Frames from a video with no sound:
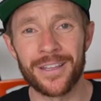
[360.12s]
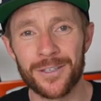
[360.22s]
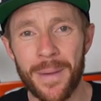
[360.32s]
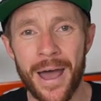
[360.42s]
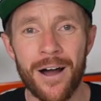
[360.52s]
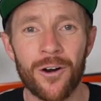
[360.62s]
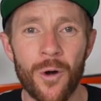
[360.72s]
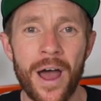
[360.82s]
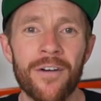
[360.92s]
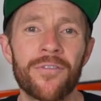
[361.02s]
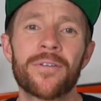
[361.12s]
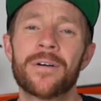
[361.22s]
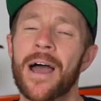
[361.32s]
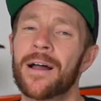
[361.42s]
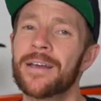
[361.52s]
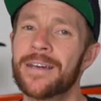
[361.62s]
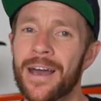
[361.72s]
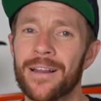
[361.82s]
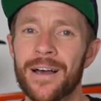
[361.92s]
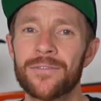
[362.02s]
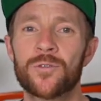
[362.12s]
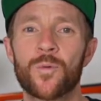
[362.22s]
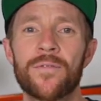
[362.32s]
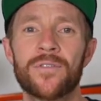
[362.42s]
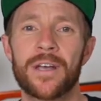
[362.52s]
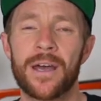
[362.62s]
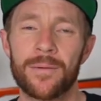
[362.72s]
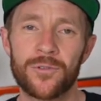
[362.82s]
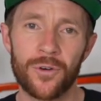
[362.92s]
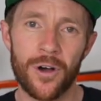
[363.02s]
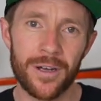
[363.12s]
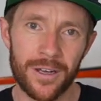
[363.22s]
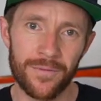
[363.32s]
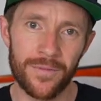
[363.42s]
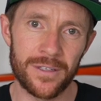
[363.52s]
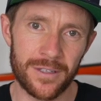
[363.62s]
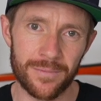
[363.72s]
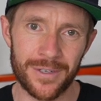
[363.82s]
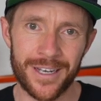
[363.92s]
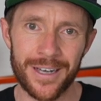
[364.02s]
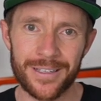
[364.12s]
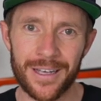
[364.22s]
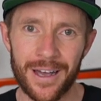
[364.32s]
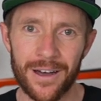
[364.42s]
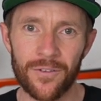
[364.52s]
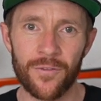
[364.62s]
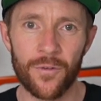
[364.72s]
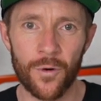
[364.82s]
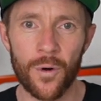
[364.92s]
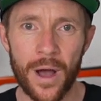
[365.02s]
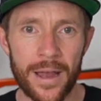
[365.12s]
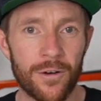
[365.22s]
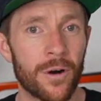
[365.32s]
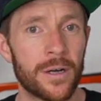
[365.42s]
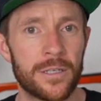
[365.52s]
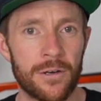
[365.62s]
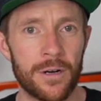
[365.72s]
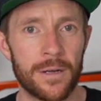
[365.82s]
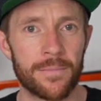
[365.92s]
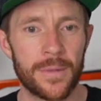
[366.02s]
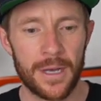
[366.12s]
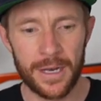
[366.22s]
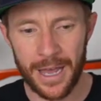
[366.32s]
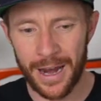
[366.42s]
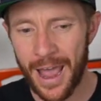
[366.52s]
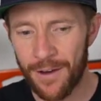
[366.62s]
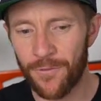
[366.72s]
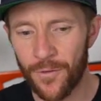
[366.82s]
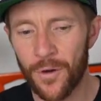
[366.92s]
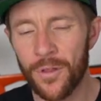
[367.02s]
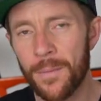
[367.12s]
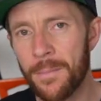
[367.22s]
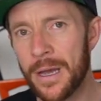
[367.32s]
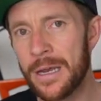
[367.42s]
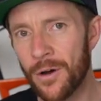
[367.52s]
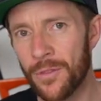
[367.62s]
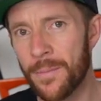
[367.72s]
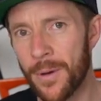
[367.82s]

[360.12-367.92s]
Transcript: at this power graph, Ali now loves Zwifting, and I'm trying to convince him to get down for a criterium. Now, to add further meat on the